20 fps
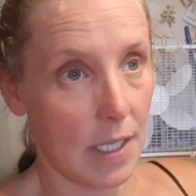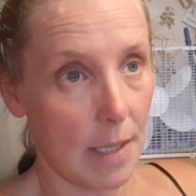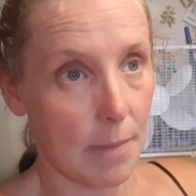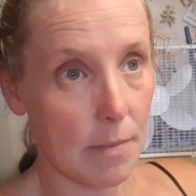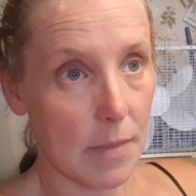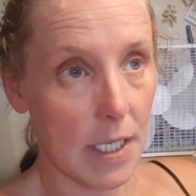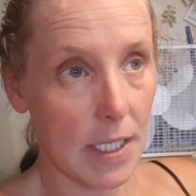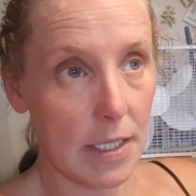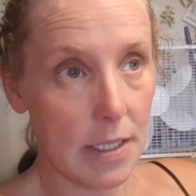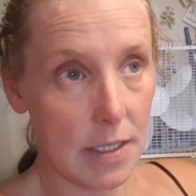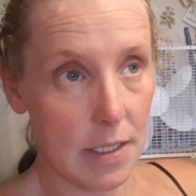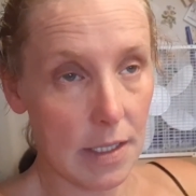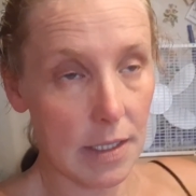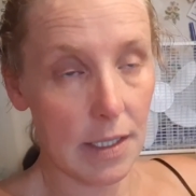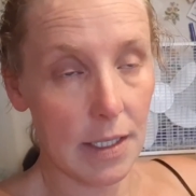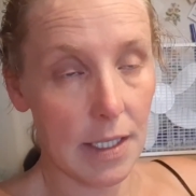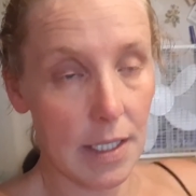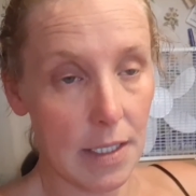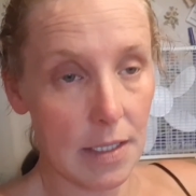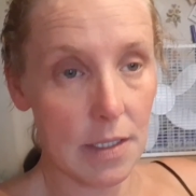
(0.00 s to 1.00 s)
might
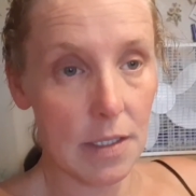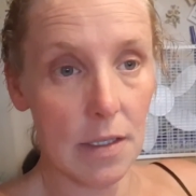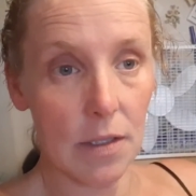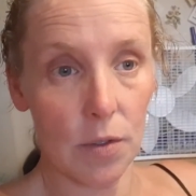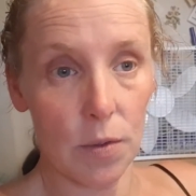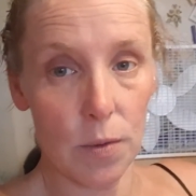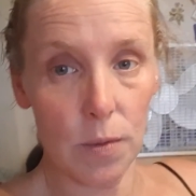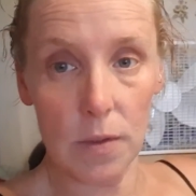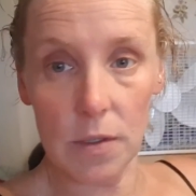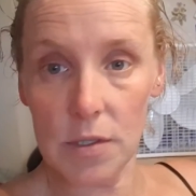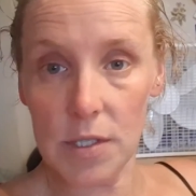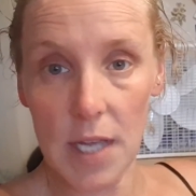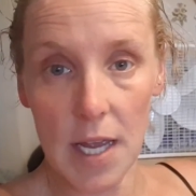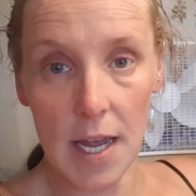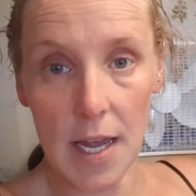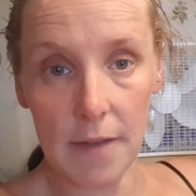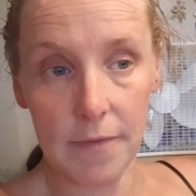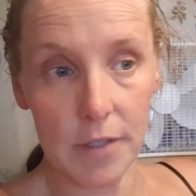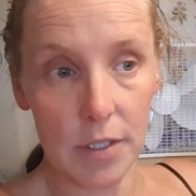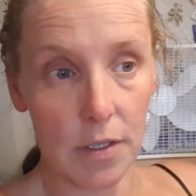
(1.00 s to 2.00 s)
dig into the coolers
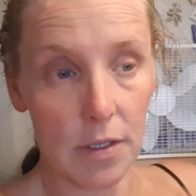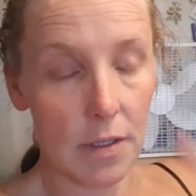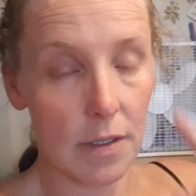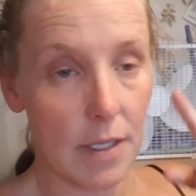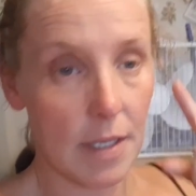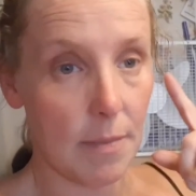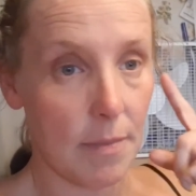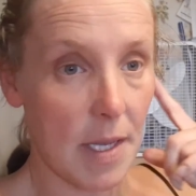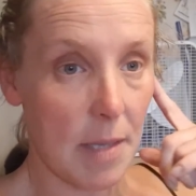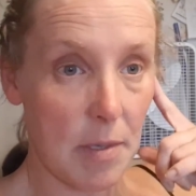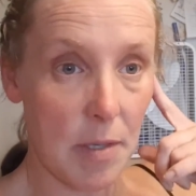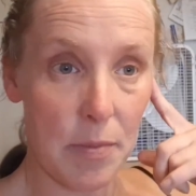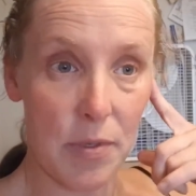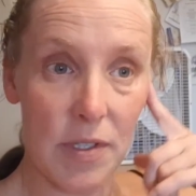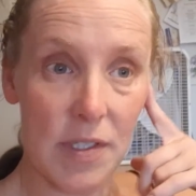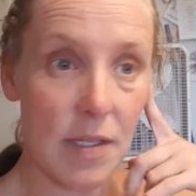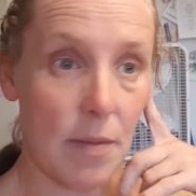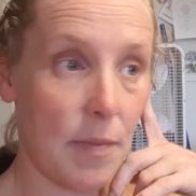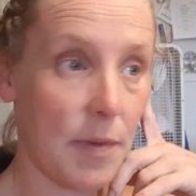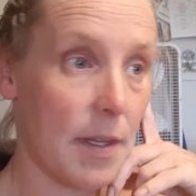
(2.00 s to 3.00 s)
after and maybe
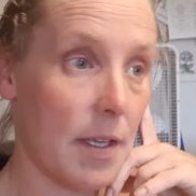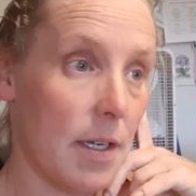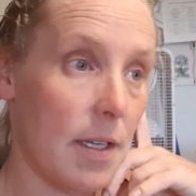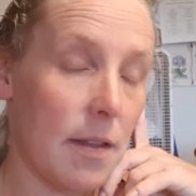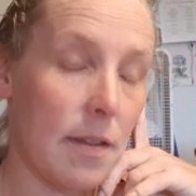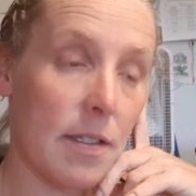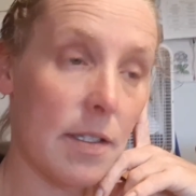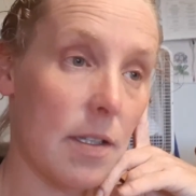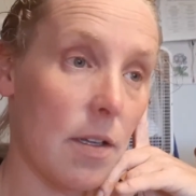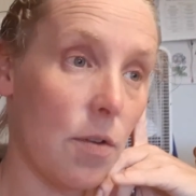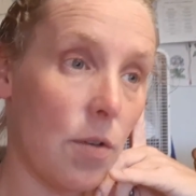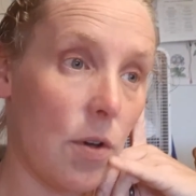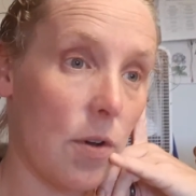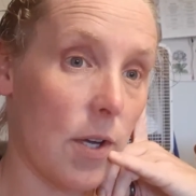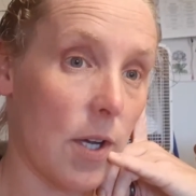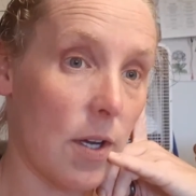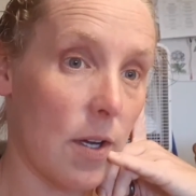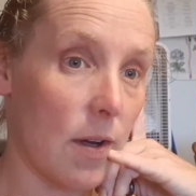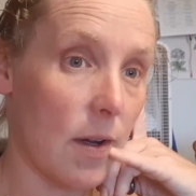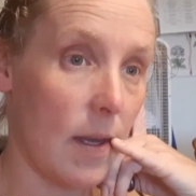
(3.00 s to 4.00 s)
put something in the slow
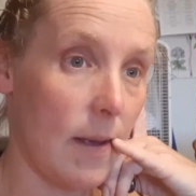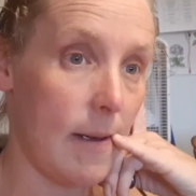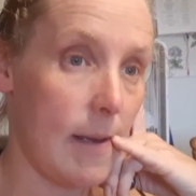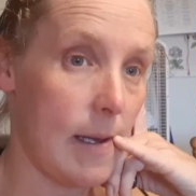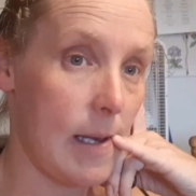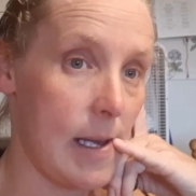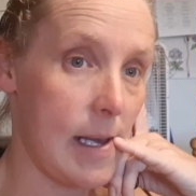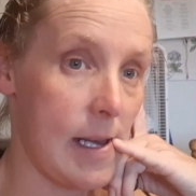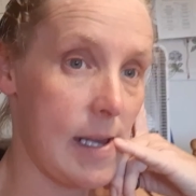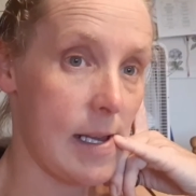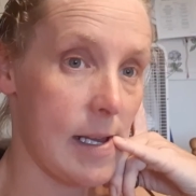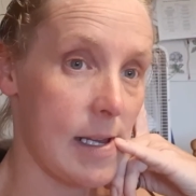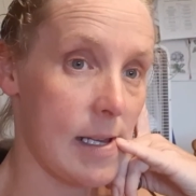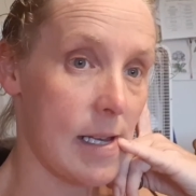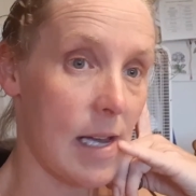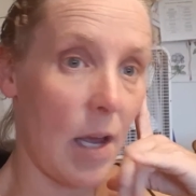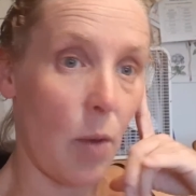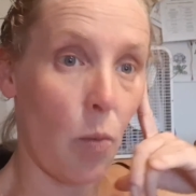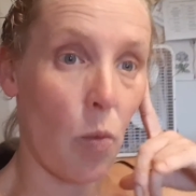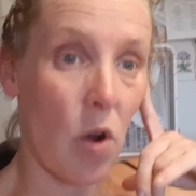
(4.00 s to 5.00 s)
cooker.
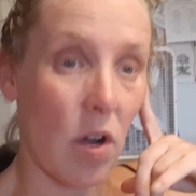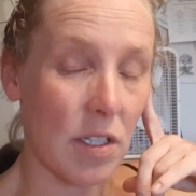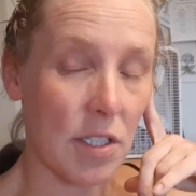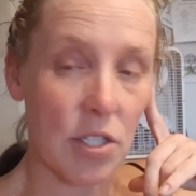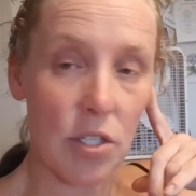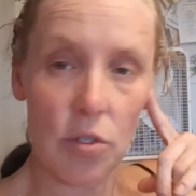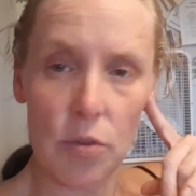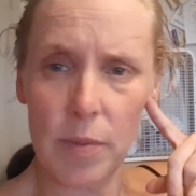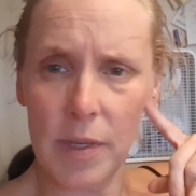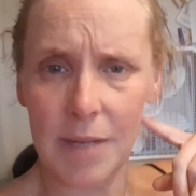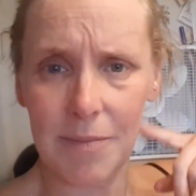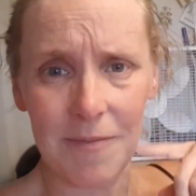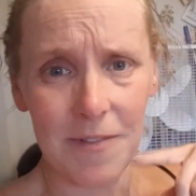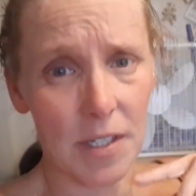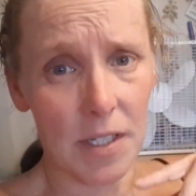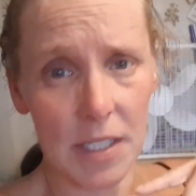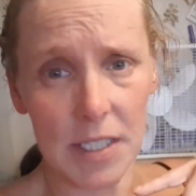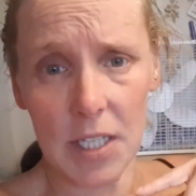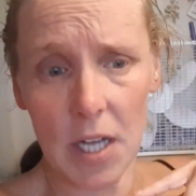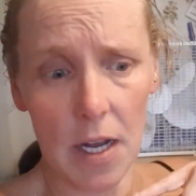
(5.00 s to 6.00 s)
I want to, but I'm
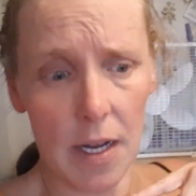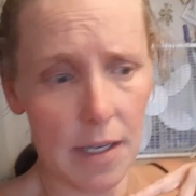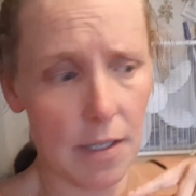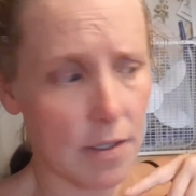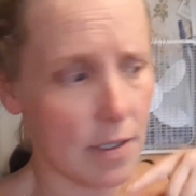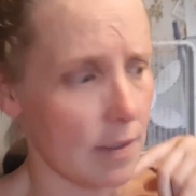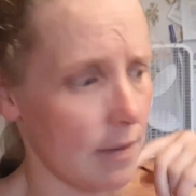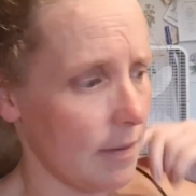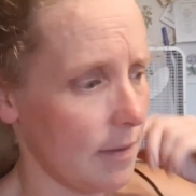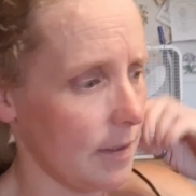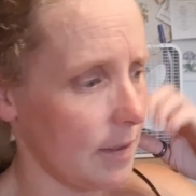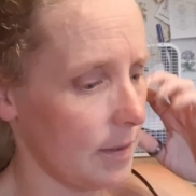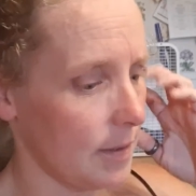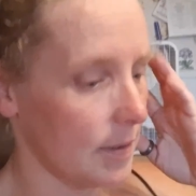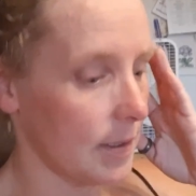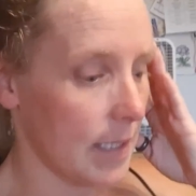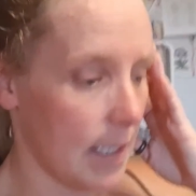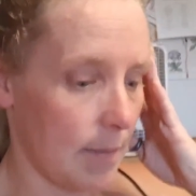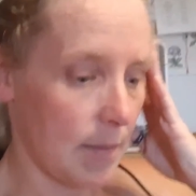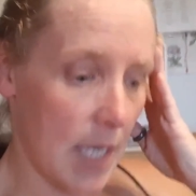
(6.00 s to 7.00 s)
feeling tired.
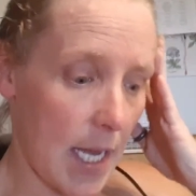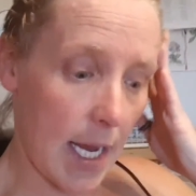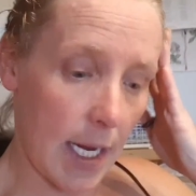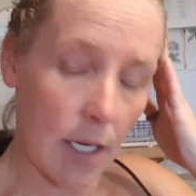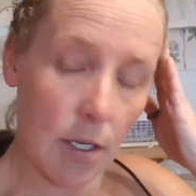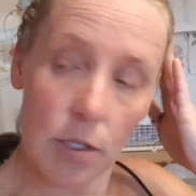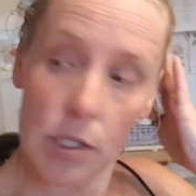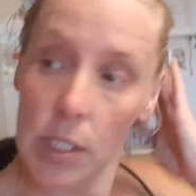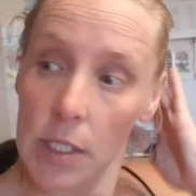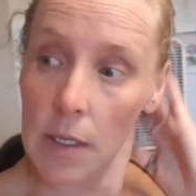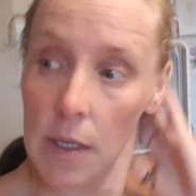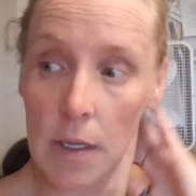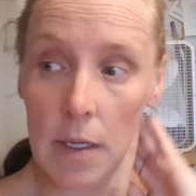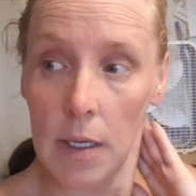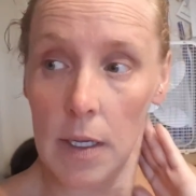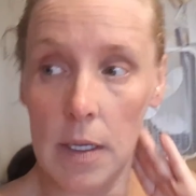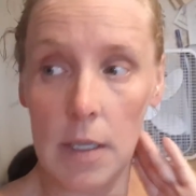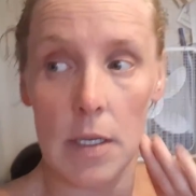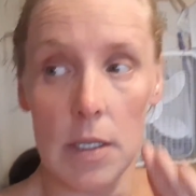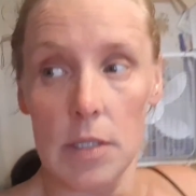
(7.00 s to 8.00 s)
I'm knackered.
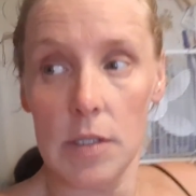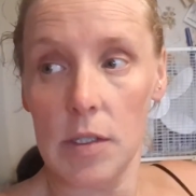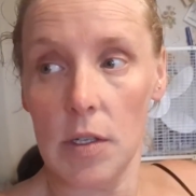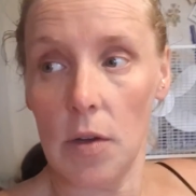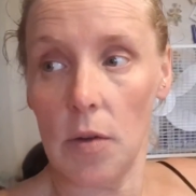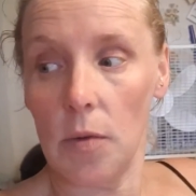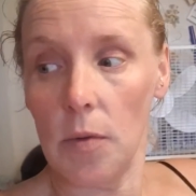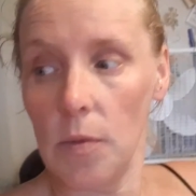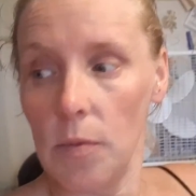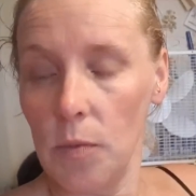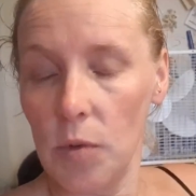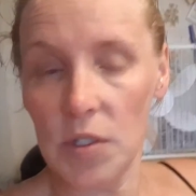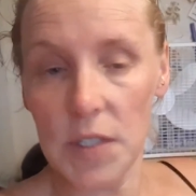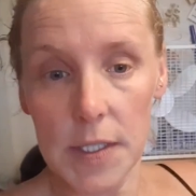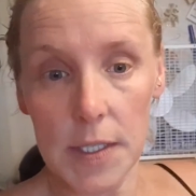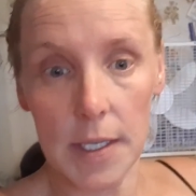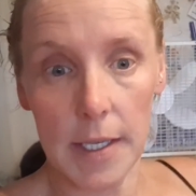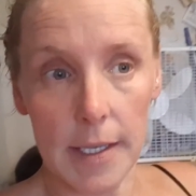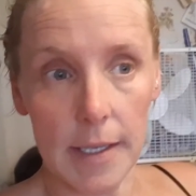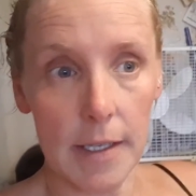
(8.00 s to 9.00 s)
So we'll
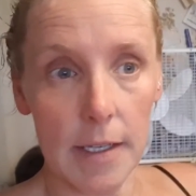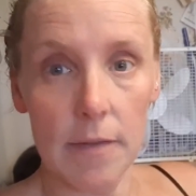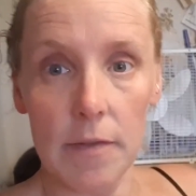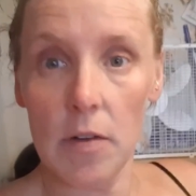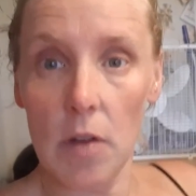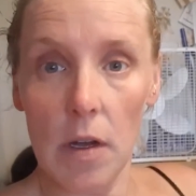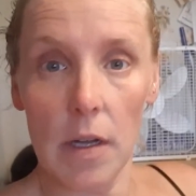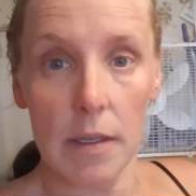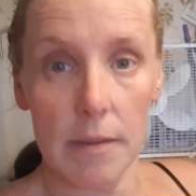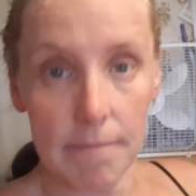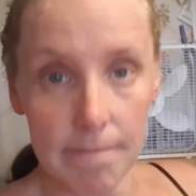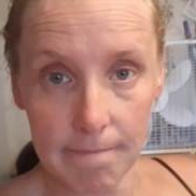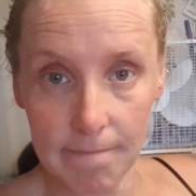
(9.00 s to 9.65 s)
see. If not,